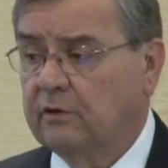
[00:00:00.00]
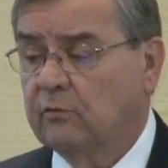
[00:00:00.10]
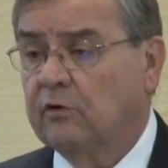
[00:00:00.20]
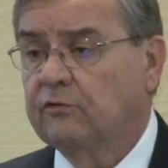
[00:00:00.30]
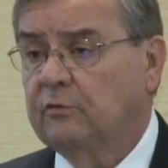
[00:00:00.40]

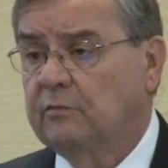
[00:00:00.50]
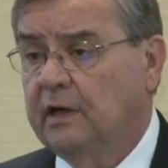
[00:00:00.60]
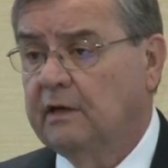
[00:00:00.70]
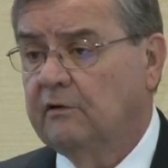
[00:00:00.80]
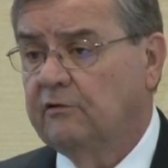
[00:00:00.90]
There were some
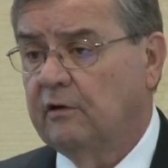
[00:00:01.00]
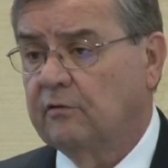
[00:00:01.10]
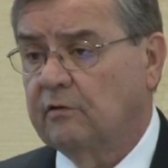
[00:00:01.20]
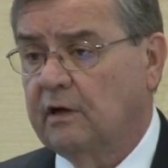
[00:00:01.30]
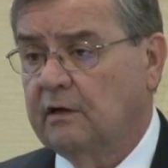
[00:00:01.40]
data
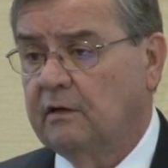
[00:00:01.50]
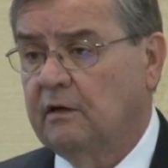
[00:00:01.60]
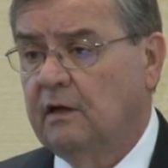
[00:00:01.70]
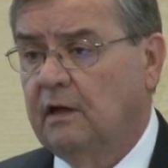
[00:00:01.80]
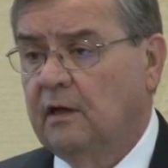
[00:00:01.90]
generated,